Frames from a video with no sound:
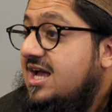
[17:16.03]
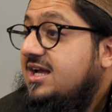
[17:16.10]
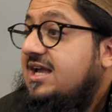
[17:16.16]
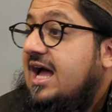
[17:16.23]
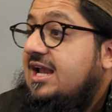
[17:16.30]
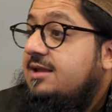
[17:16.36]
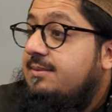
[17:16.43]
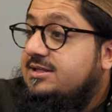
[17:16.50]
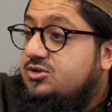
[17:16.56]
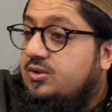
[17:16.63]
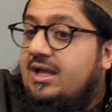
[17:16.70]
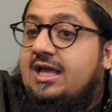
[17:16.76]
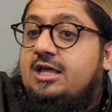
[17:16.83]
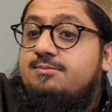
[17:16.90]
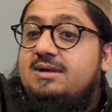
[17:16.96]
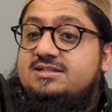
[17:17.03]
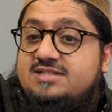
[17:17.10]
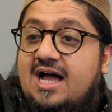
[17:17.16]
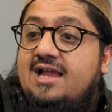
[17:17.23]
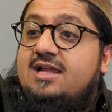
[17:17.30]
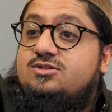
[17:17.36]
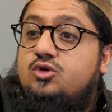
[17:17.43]
Kalimatul hikmah
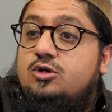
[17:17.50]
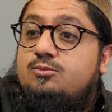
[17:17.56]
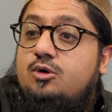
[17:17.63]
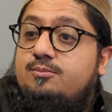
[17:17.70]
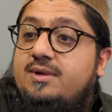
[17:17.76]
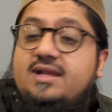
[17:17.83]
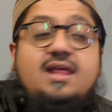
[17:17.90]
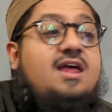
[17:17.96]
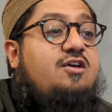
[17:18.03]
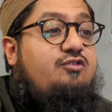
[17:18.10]
dalatul mu'min.